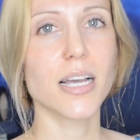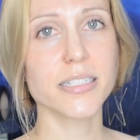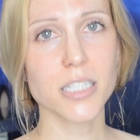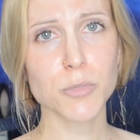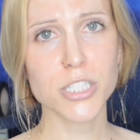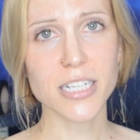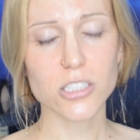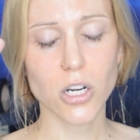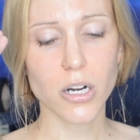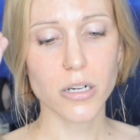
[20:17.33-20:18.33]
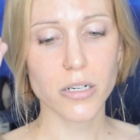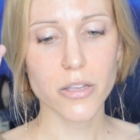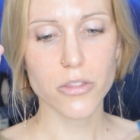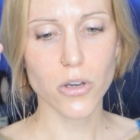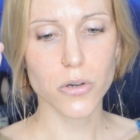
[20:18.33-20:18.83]
And demodex are
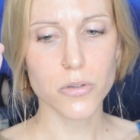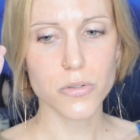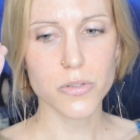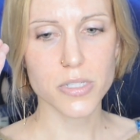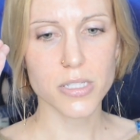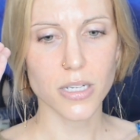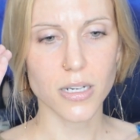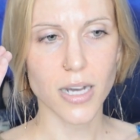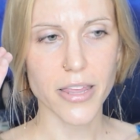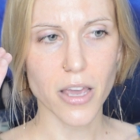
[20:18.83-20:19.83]
those, uh, I,